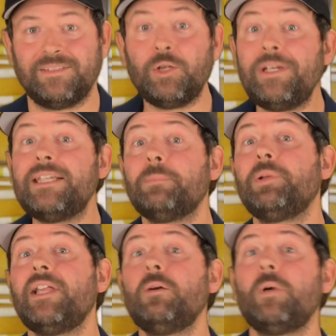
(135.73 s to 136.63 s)
You need to
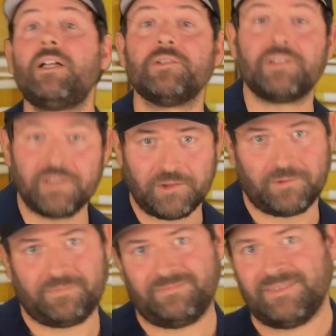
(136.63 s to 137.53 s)
play well,
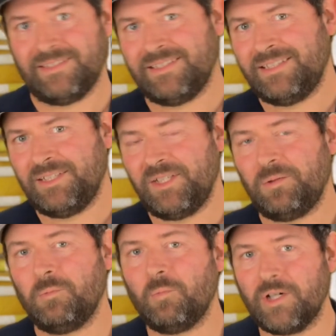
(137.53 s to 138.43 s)
too.
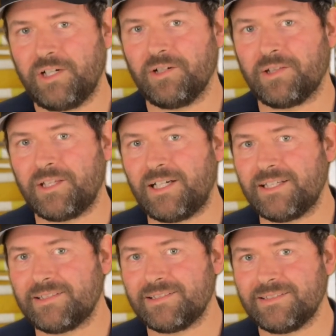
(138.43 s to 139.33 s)
What are your
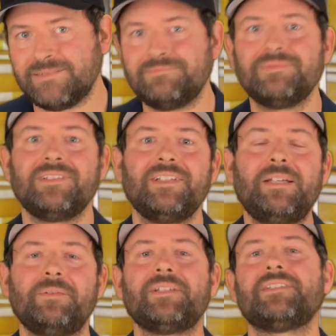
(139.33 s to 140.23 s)
thoughts?
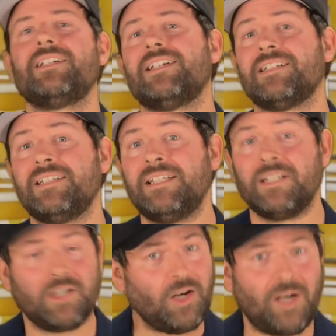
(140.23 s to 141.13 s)
Leave us a
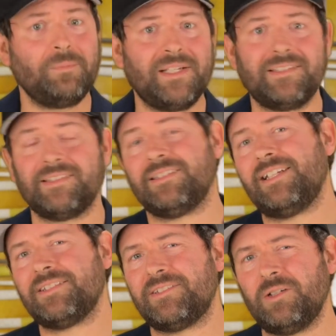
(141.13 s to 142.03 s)
comment and
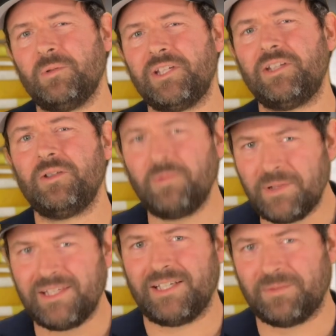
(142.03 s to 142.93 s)
let us know what you
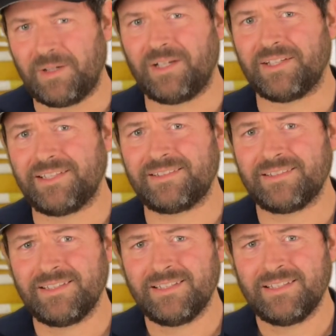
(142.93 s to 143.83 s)
think of all this.
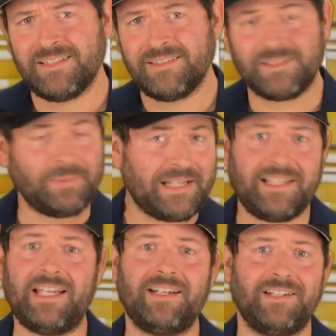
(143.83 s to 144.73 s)
Does Matt
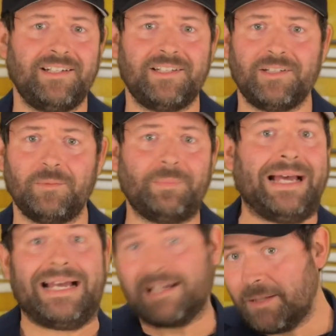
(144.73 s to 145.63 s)
Canada need to go
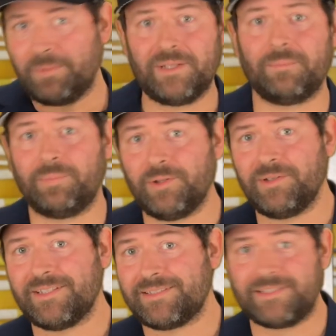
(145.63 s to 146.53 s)
back up in the
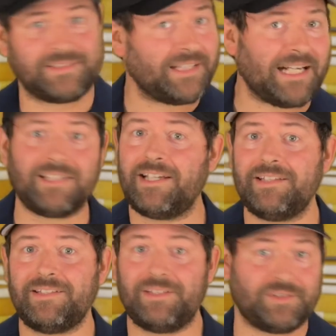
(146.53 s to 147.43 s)
booth? Is this sideline
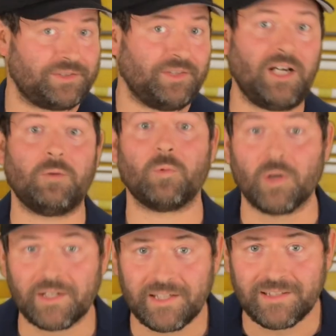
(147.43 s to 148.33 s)
thing just not
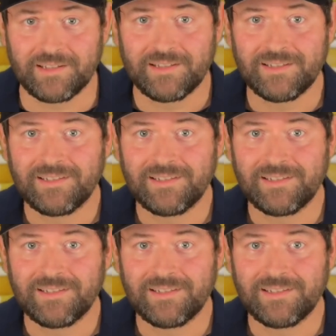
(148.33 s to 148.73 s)
working?